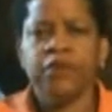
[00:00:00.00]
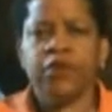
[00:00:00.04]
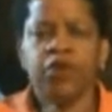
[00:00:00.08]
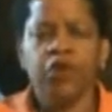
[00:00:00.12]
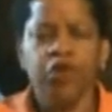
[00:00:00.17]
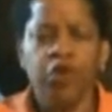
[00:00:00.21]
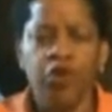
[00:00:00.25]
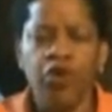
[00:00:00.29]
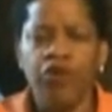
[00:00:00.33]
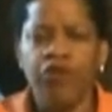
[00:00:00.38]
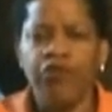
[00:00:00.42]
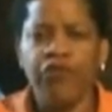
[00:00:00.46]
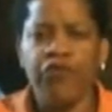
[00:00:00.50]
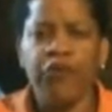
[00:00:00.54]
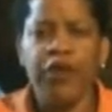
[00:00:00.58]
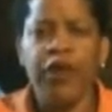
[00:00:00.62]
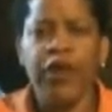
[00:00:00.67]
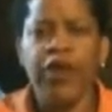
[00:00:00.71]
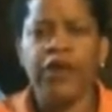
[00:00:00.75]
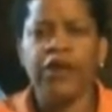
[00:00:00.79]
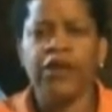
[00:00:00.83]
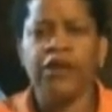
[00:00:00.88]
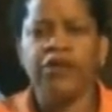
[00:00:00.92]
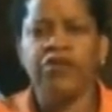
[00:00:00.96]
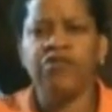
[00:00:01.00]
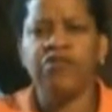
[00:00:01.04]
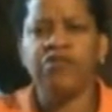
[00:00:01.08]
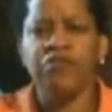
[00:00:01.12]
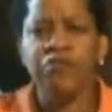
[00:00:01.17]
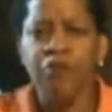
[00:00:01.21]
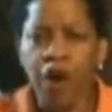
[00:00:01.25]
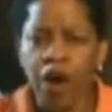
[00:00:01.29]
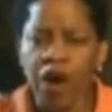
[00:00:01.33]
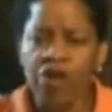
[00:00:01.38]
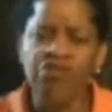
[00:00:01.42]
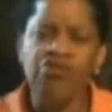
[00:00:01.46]
girlfriend,
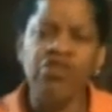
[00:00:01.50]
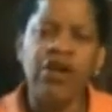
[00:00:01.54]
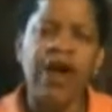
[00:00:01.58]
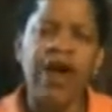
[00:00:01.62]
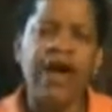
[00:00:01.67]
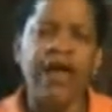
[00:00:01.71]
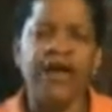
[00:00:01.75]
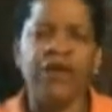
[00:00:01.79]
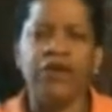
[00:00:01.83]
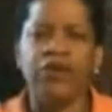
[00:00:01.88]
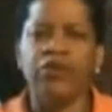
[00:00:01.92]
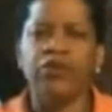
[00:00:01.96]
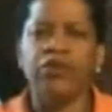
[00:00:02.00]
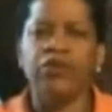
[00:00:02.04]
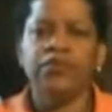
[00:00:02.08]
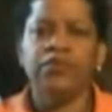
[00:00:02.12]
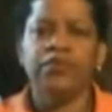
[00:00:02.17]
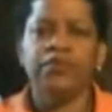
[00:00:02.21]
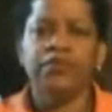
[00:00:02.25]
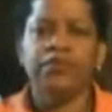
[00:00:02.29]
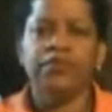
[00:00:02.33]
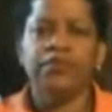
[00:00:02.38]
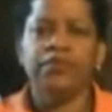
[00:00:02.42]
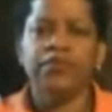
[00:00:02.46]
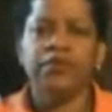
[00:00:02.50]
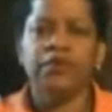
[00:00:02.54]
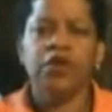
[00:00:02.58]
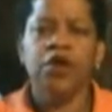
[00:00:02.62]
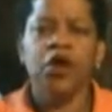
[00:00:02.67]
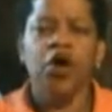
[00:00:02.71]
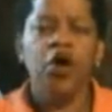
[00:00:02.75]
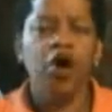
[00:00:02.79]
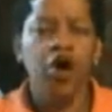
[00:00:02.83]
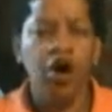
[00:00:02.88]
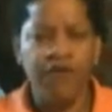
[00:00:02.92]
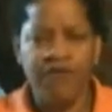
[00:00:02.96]
small child,
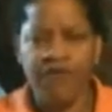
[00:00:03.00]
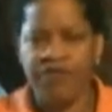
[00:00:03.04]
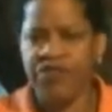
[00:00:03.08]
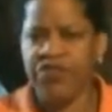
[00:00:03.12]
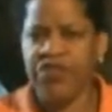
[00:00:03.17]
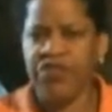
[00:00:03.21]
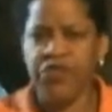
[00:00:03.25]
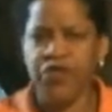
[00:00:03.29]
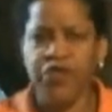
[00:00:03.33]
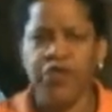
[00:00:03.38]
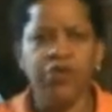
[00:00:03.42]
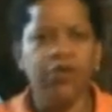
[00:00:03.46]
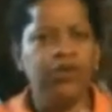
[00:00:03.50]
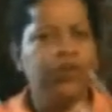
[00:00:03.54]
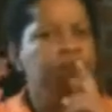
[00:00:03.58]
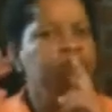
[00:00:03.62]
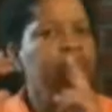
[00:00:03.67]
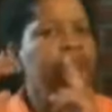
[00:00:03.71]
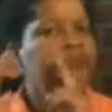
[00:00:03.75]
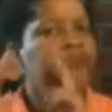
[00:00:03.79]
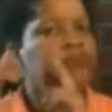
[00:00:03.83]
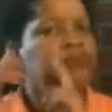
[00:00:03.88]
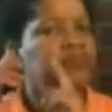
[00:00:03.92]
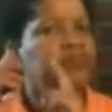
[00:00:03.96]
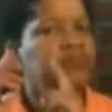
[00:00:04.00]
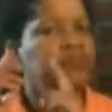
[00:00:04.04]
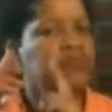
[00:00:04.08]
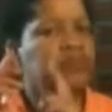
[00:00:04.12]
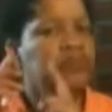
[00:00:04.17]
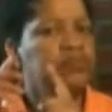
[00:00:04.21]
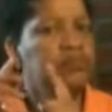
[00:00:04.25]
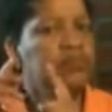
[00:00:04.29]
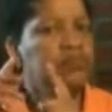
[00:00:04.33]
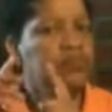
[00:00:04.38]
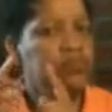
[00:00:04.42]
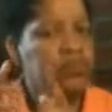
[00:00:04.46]
officer
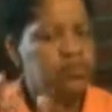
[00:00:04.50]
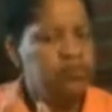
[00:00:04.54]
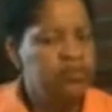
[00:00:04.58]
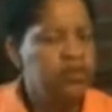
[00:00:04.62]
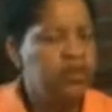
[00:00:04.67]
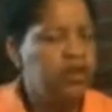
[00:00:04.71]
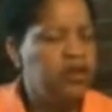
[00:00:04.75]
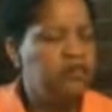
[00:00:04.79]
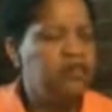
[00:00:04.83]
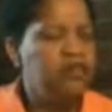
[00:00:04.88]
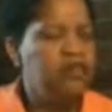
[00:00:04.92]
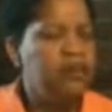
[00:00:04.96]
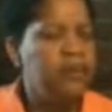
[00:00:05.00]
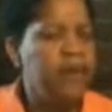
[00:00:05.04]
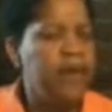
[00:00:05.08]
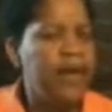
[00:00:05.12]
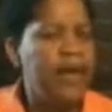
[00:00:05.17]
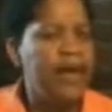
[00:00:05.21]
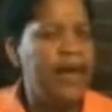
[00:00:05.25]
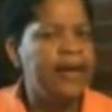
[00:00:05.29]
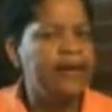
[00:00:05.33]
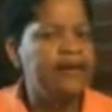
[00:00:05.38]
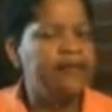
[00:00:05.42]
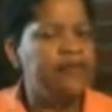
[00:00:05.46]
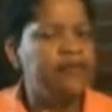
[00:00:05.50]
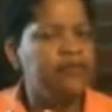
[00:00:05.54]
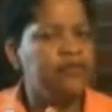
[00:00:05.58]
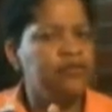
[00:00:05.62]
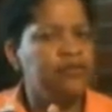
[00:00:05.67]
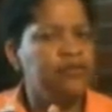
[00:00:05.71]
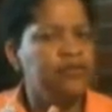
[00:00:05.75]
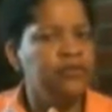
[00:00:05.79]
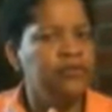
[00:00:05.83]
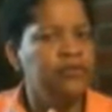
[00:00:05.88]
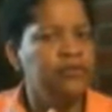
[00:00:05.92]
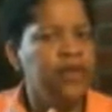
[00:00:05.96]
tells the man
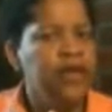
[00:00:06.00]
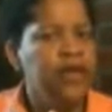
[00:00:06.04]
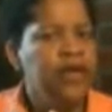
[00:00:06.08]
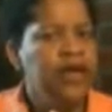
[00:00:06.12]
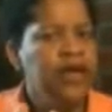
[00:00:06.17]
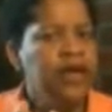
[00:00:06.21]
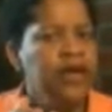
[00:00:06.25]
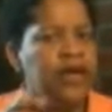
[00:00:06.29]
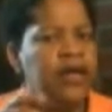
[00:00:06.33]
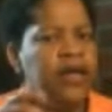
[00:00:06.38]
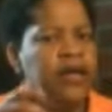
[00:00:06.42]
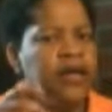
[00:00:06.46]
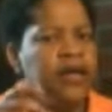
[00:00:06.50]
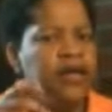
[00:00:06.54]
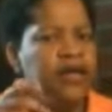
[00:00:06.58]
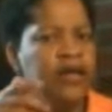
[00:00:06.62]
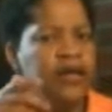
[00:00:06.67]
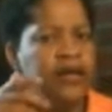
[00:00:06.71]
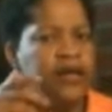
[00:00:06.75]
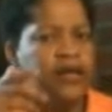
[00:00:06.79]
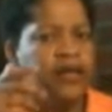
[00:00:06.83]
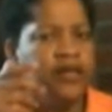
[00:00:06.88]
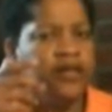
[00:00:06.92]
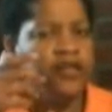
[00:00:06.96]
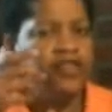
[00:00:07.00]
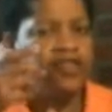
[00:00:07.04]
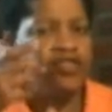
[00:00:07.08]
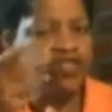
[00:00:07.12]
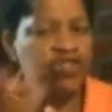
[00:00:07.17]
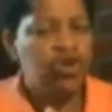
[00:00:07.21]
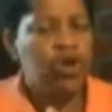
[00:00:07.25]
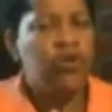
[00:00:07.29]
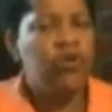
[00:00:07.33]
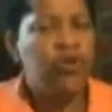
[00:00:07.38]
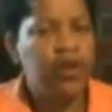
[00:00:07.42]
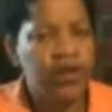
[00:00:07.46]
to
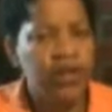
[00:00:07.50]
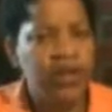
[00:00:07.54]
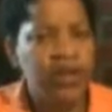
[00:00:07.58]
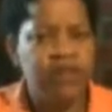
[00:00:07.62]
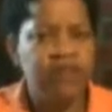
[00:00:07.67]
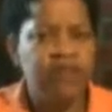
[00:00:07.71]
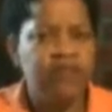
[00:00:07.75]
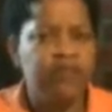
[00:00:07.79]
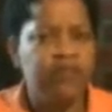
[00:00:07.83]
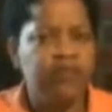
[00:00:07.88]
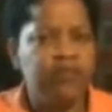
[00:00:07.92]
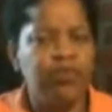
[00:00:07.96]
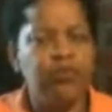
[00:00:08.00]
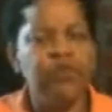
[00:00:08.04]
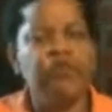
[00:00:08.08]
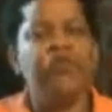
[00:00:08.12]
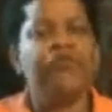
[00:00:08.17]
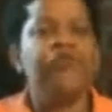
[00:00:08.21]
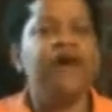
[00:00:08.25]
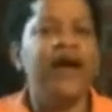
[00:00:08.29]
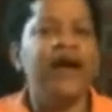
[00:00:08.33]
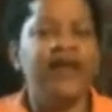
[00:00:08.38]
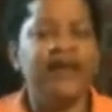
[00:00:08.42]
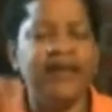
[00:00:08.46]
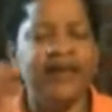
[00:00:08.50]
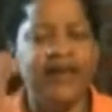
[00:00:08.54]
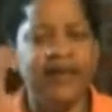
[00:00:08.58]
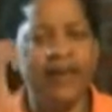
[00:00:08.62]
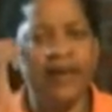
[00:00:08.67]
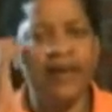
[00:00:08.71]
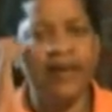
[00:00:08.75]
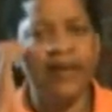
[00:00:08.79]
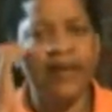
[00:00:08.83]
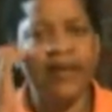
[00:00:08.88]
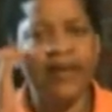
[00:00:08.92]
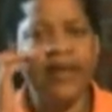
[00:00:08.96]
show his proof of
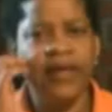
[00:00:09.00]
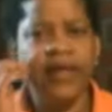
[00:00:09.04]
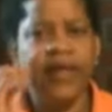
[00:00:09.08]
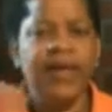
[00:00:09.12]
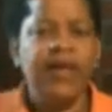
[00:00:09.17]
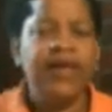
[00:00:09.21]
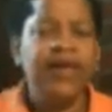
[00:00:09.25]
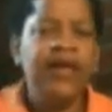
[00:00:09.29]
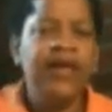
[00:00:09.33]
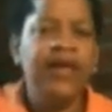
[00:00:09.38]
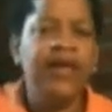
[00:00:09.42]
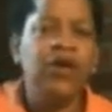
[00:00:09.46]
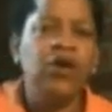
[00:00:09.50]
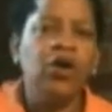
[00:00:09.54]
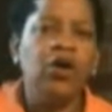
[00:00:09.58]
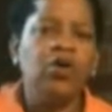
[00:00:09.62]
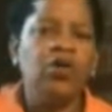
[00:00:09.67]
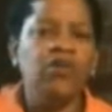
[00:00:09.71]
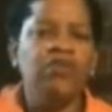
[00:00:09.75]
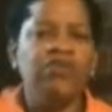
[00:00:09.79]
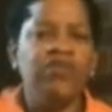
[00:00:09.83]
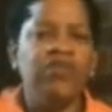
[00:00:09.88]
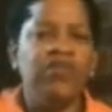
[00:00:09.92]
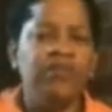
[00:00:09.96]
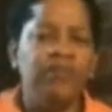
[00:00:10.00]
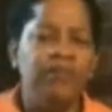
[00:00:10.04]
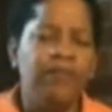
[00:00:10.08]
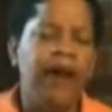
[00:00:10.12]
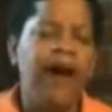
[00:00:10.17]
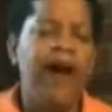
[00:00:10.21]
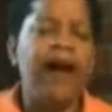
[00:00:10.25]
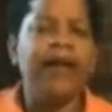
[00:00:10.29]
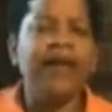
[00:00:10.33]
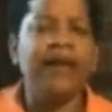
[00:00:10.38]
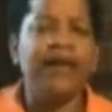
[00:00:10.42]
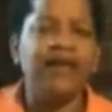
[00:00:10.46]
ID. He goes in the
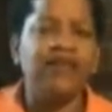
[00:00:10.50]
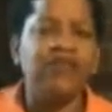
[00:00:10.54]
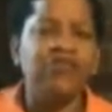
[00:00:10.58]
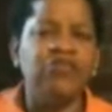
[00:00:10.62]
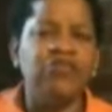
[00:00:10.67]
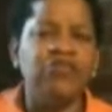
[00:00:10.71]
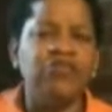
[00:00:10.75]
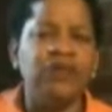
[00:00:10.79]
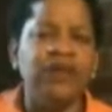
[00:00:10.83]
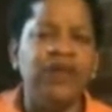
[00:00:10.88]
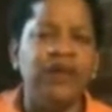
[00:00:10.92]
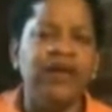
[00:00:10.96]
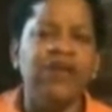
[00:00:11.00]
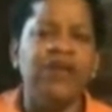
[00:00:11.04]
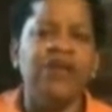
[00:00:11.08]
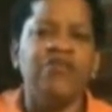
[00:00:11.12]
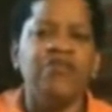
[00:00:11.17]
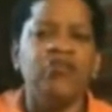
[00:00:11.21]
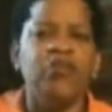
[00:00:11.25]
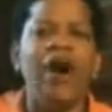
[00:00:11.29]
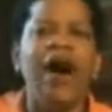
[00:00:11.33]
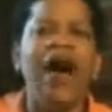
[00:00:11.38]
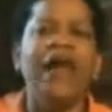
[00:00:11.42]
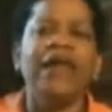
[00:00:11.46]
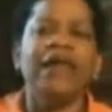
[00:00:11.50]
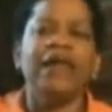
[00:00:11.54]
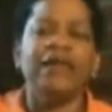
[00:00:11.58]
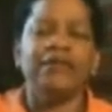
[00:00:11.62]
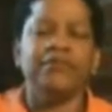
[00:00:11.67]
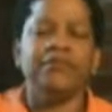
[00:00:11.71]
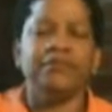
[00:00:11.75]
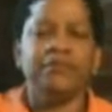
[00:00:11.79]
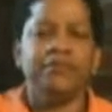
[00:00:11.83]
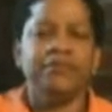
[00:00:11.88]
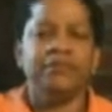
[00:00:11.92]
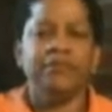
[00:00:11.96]
pocket to get his wallet.
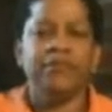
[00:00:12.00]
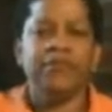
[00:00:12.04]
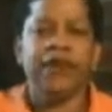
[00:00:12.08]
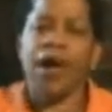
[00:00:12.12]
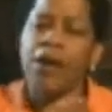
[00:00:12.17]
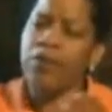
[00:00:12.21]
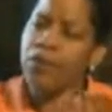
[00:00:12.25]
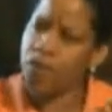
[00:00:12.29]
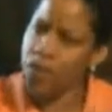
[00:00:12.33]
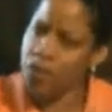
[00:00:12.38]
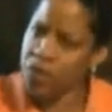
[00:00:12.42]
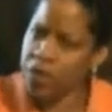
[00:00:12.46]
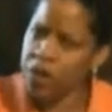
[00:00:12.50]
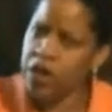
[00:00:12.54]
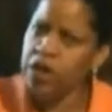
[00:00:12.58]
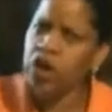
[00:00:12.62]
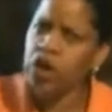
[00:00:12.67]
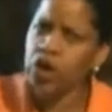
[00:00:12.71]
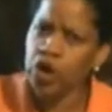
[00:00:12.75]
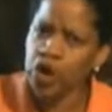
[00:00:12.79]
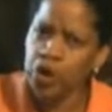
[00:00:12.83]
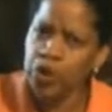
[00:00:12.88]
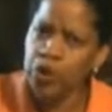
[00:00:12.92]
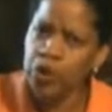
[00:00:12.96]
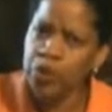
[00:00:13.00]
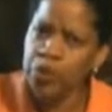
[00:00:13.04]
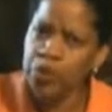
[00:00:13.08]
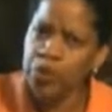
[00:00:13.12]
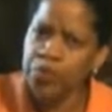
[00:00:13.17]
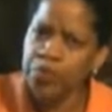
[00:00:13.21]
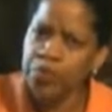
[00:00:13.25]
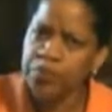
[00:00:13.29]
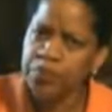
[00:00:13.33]
I'm going to conclude.